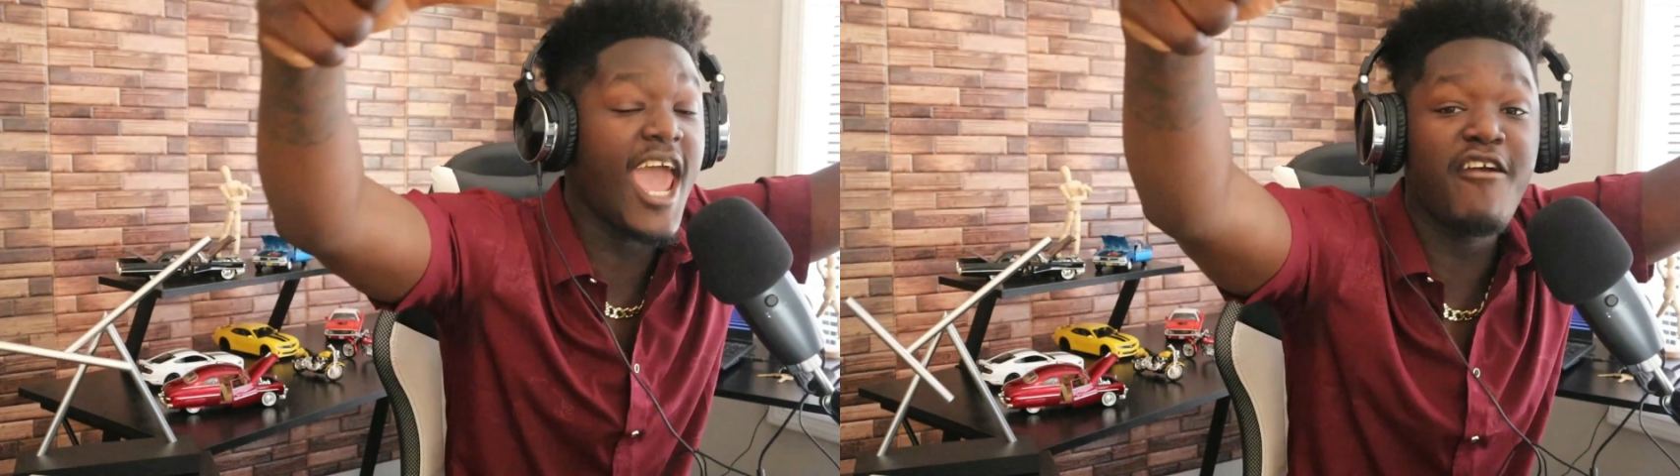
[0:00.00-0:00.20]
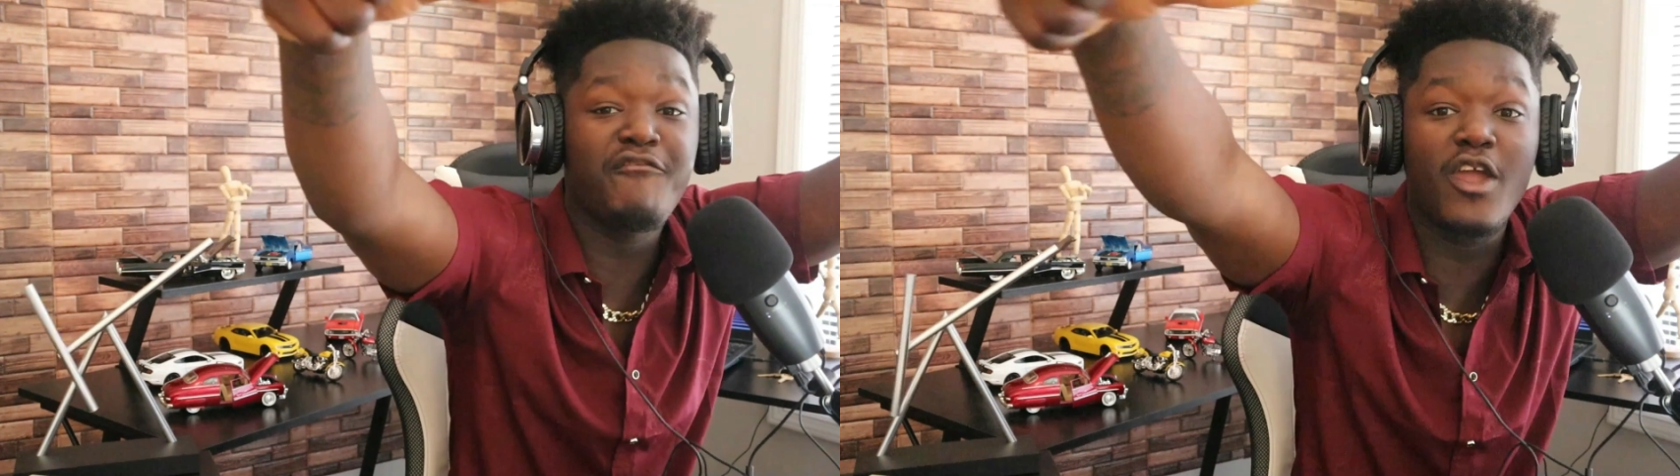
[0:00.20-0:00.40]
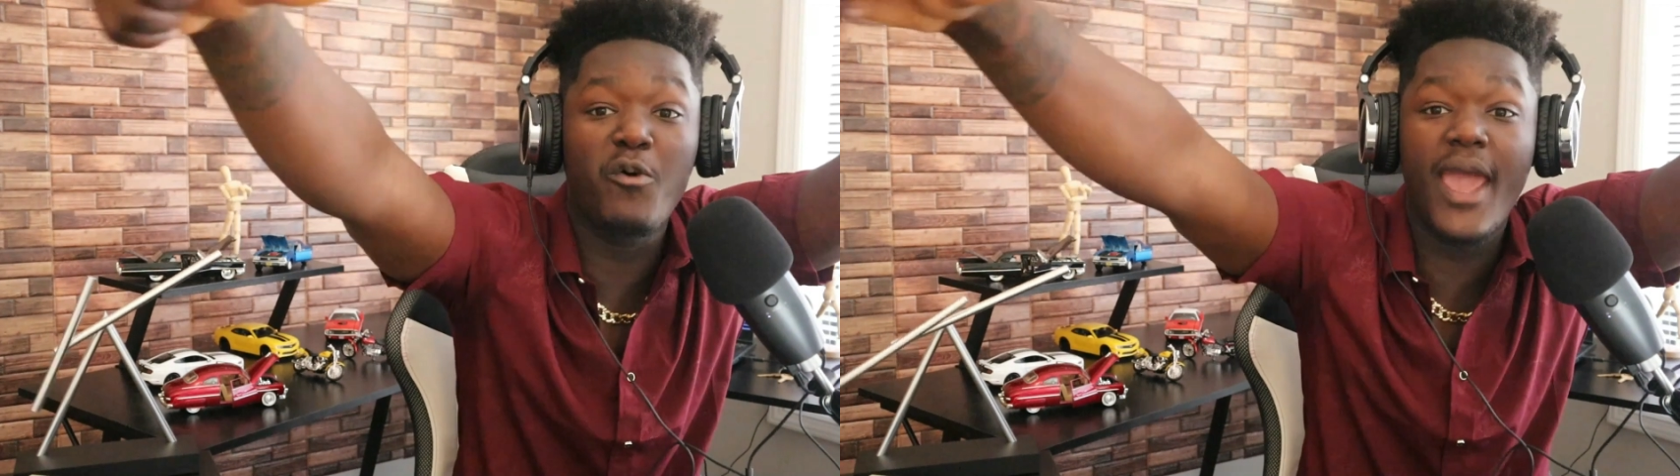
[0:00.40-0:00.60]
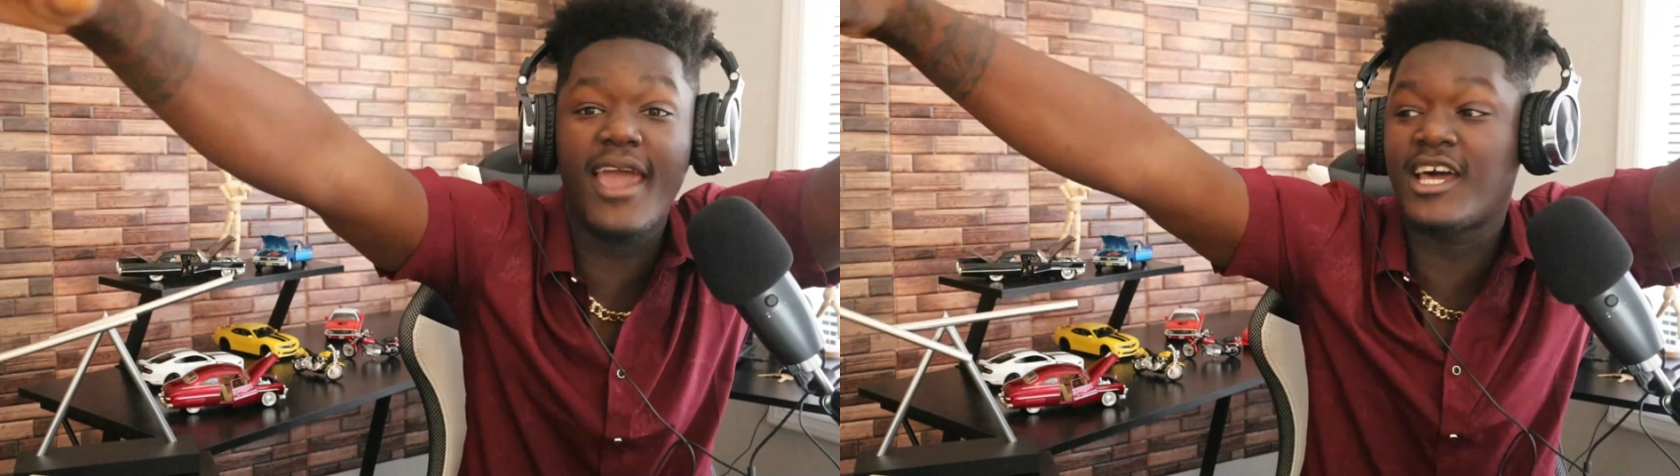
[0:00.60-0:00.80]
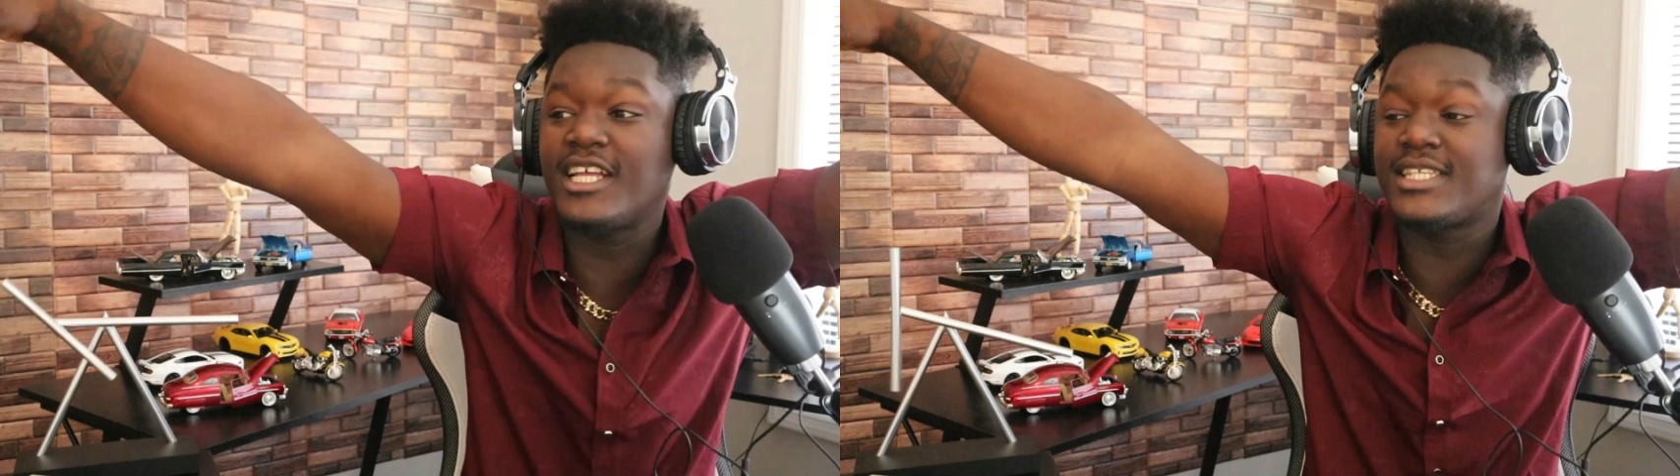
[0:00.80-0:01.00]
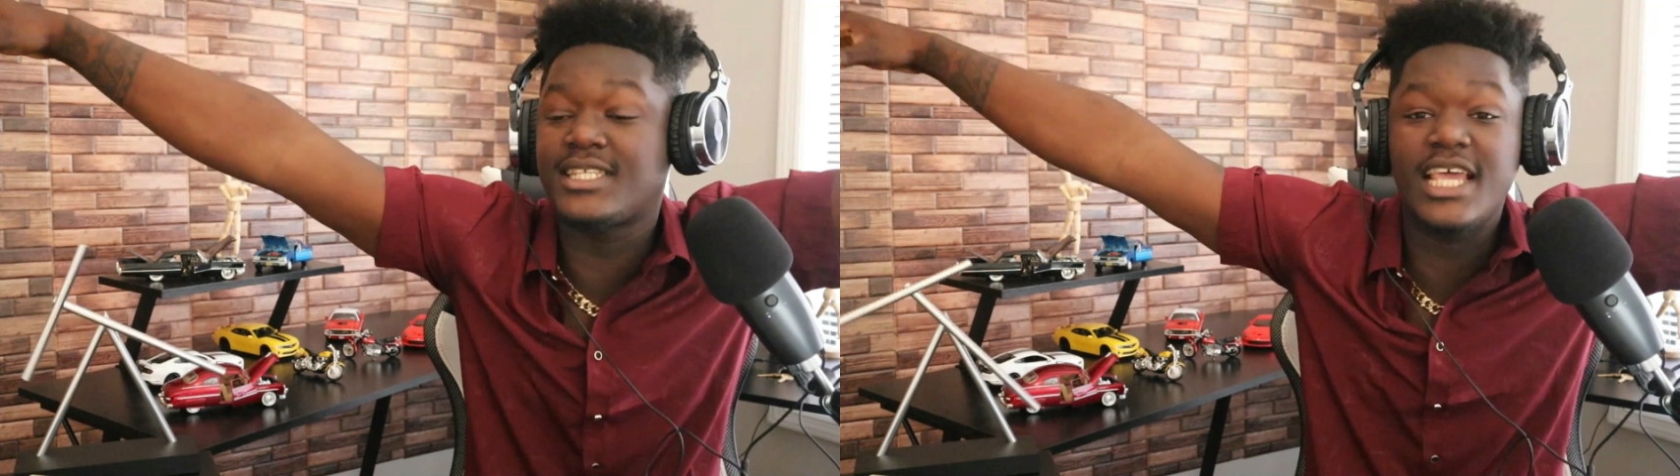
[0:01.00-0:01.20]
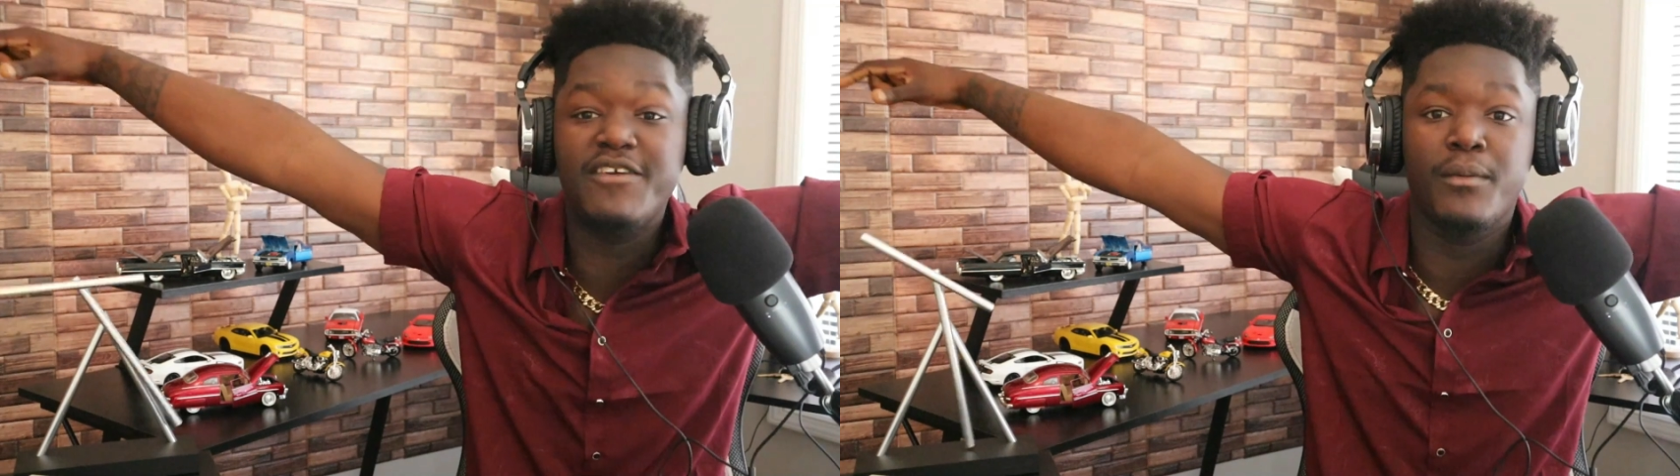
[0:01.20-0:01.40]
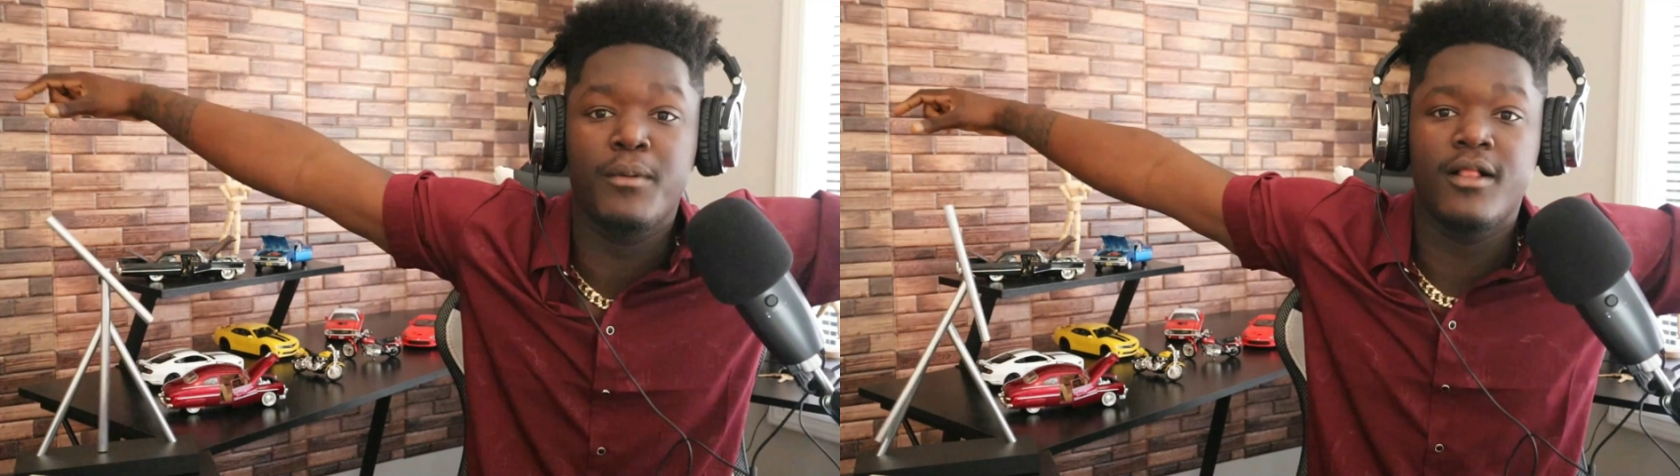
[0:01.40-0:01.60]
every way
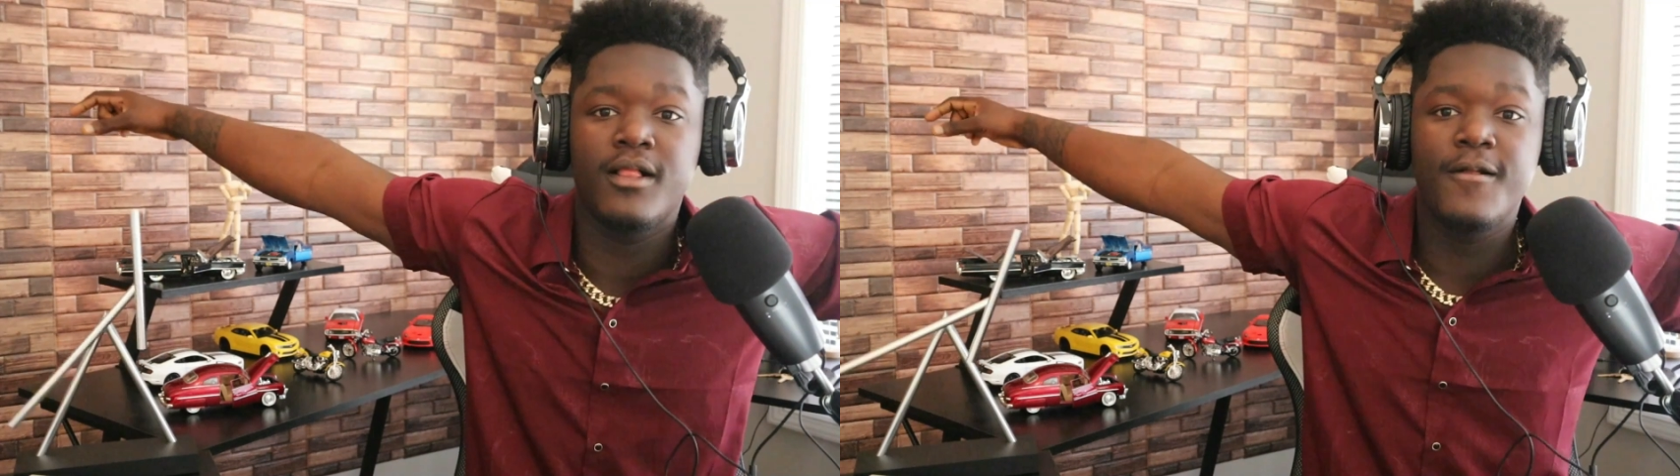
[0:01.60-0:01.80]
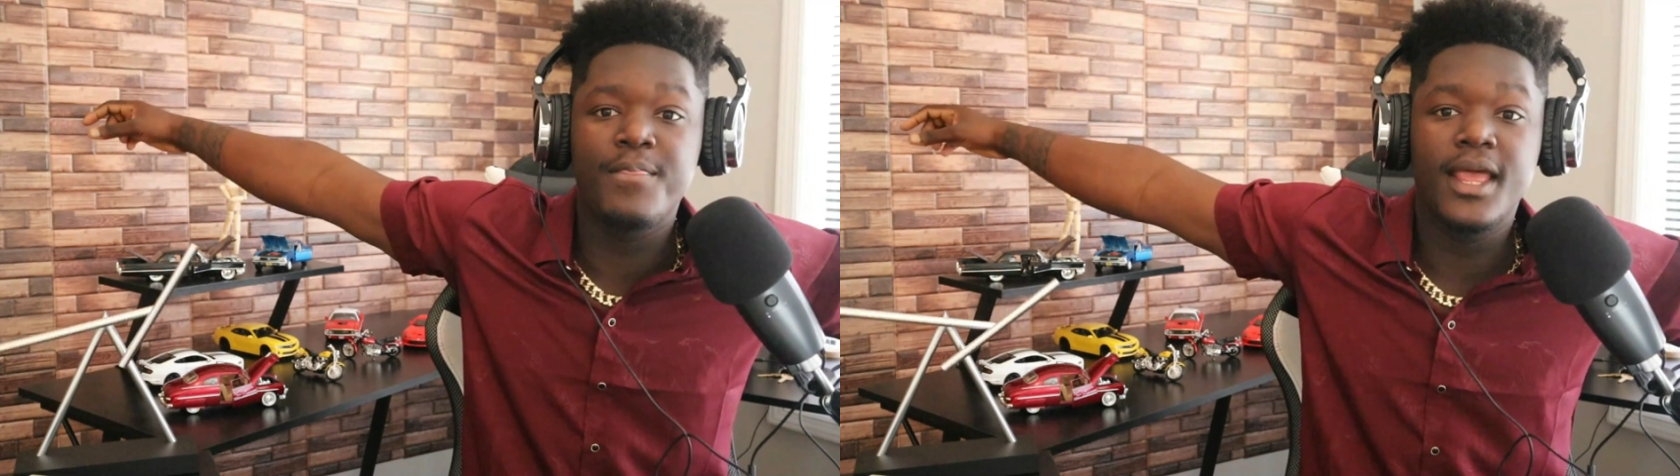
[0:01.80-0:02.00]
conceivable.